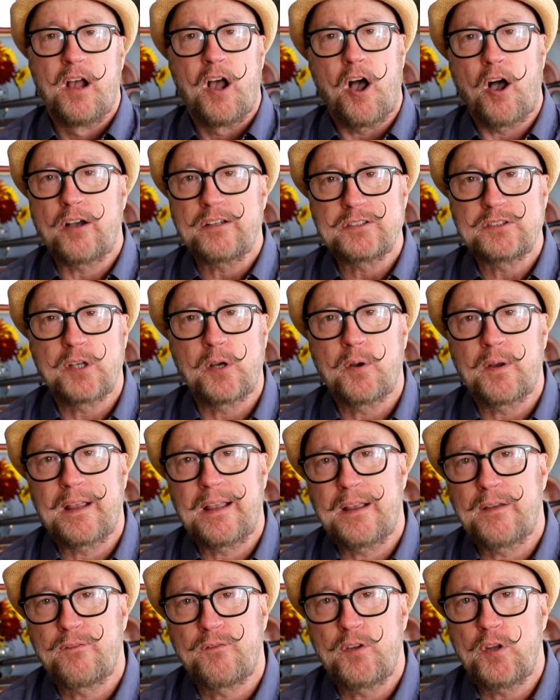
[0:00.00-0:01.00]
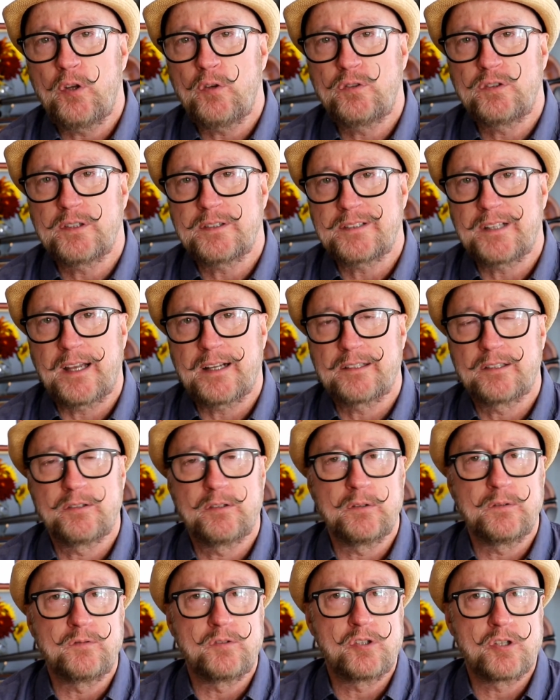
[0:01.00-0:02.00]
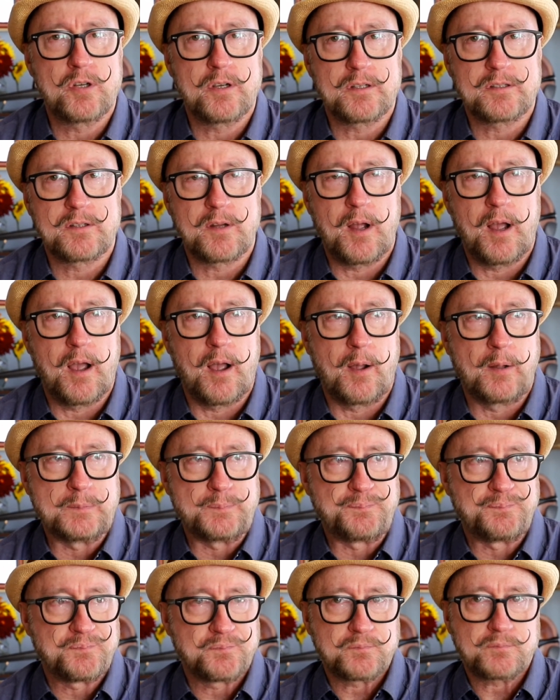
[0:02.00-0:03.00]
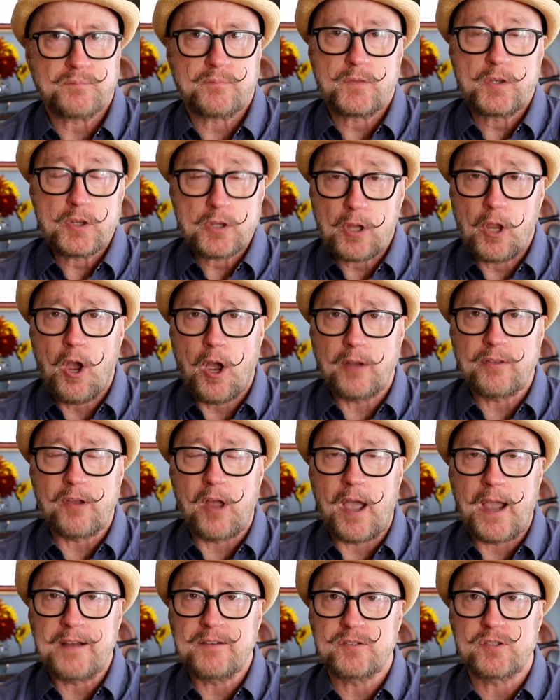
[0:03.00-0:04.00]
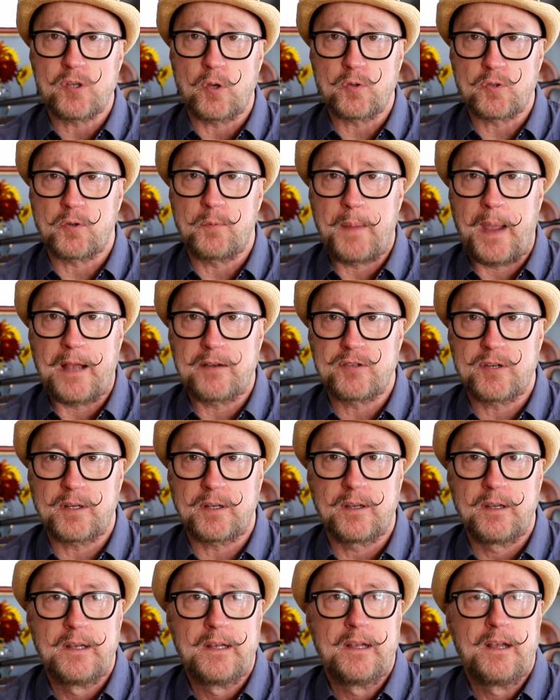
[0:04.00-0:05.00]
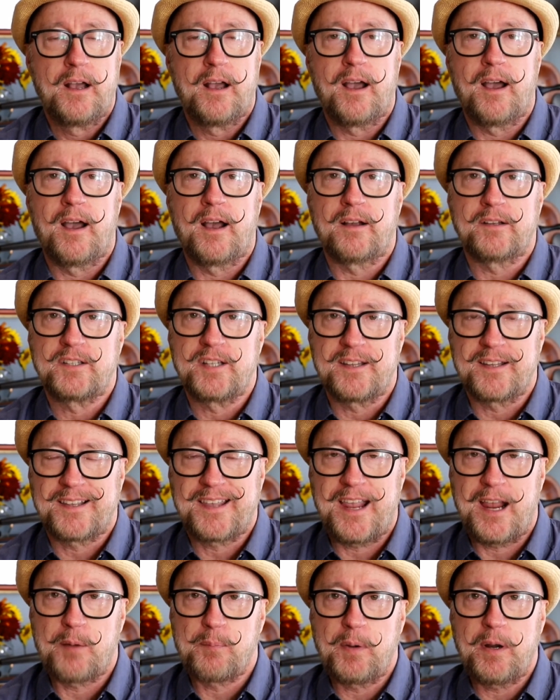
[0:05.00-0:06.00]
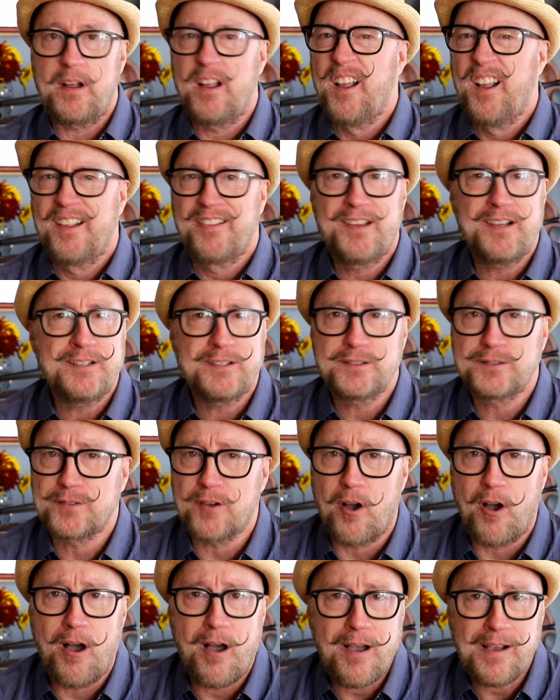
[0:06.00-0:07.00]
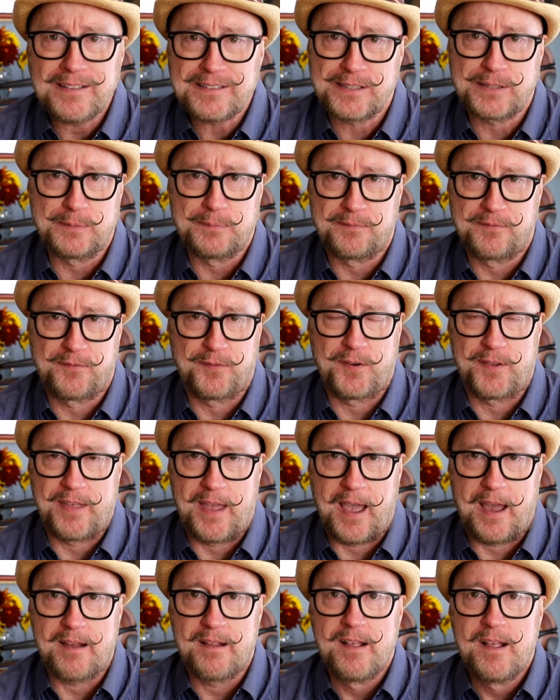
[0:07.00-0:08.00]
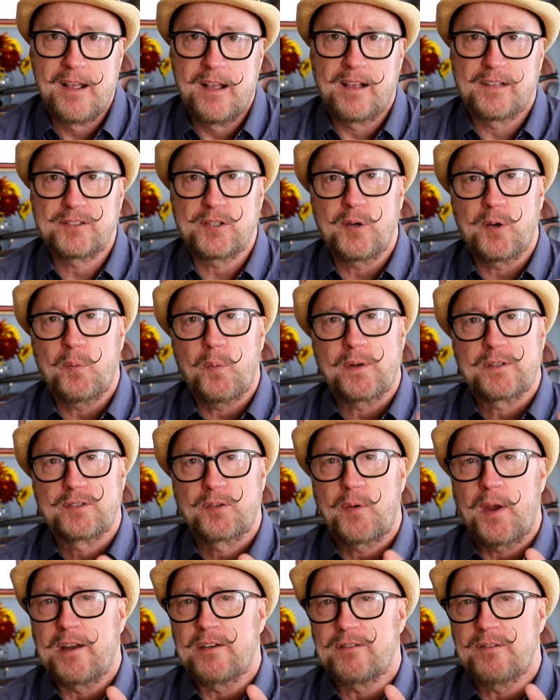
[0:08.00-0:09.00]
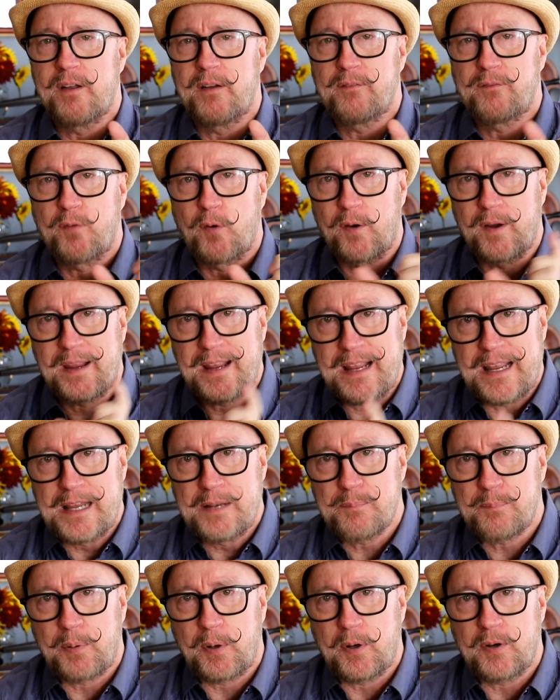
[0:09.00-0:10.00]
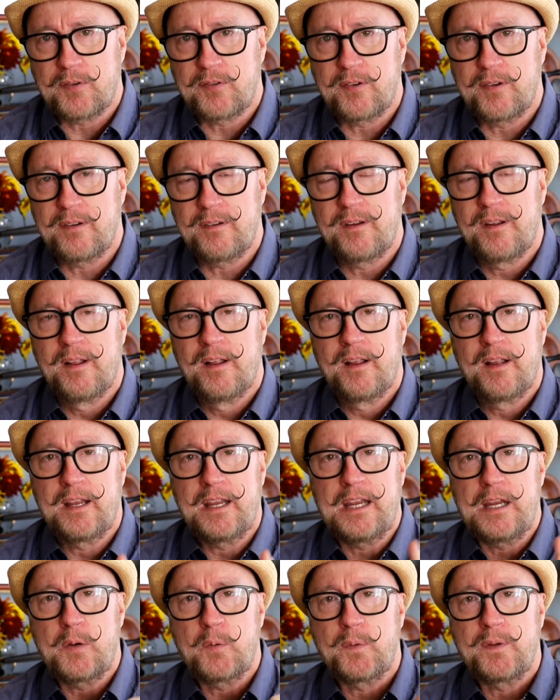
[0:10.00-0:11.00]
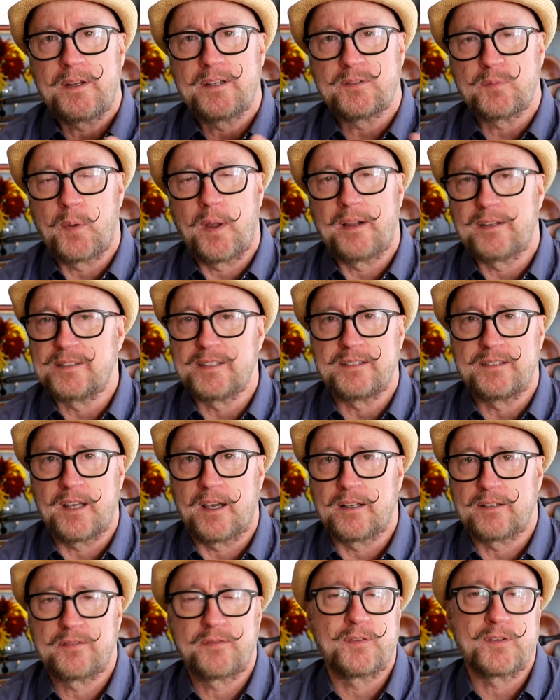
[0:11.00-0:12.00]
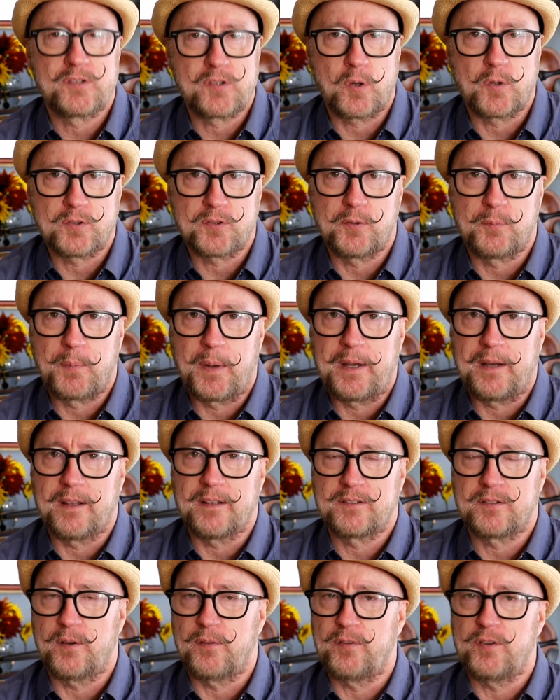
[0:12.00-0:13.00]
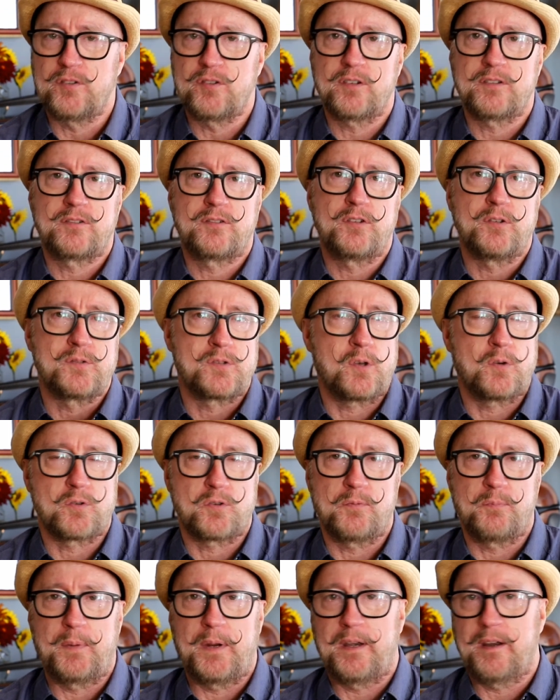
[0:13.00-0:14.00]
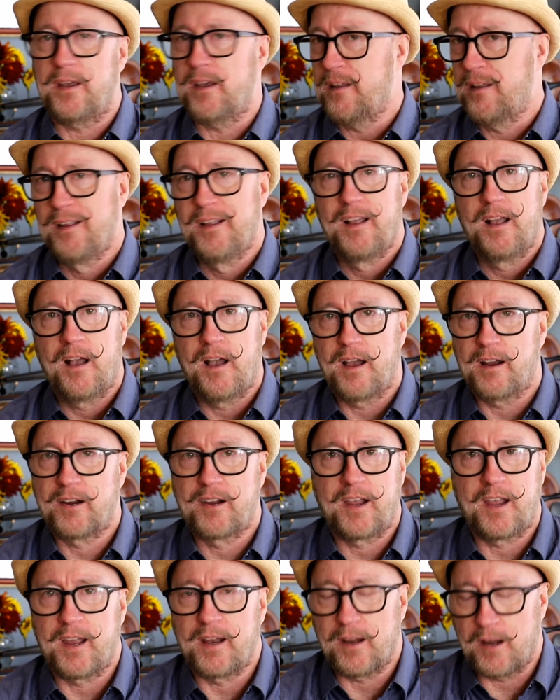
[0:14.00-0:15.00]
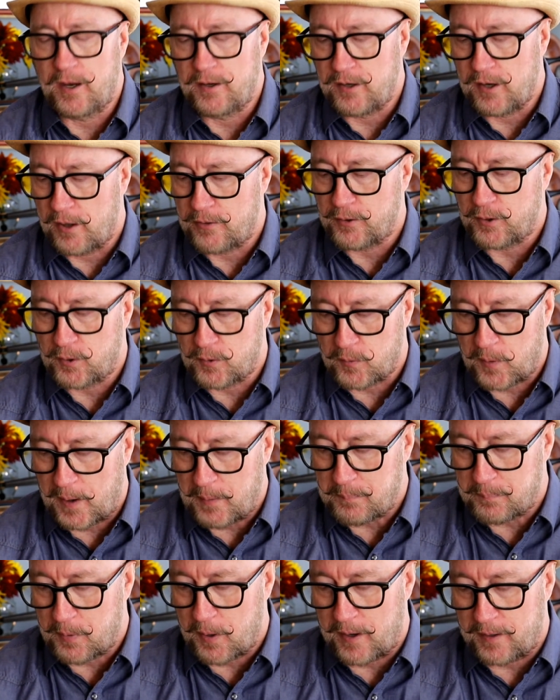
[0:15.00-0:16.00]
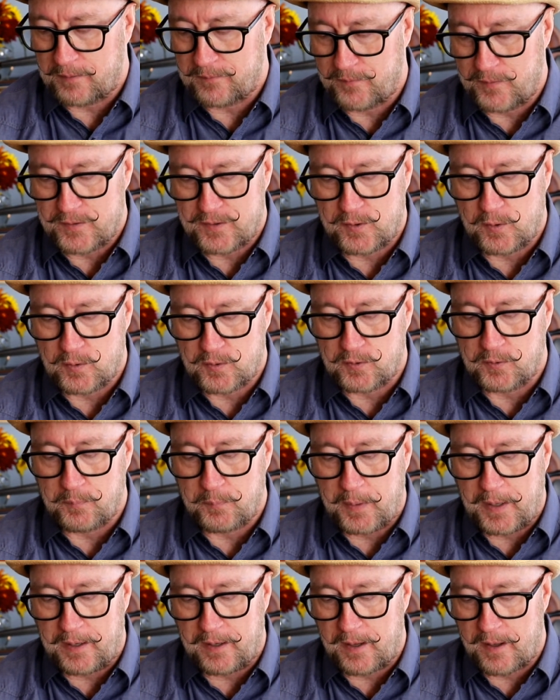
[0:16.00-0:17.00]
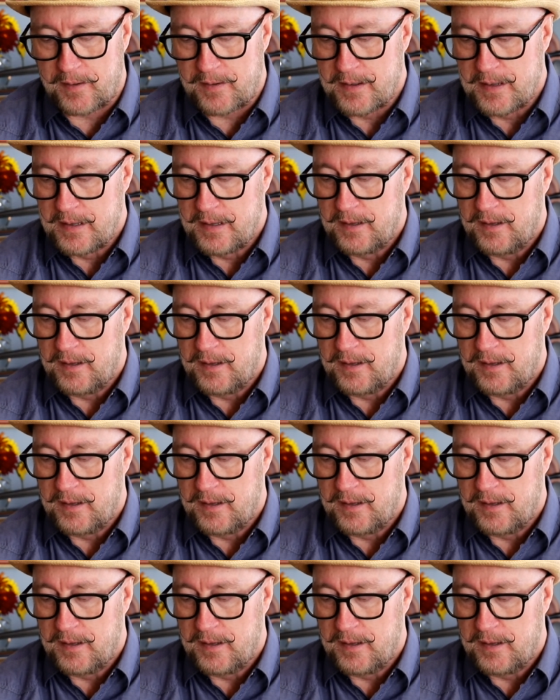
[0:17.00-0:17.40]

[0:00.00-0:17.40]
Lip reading: Also, if you just like to do just online social magic to the camera, this is awesome for that. So it works great for in-person equally as well as it does for social media. So if you just do social media, again, another great product for social media.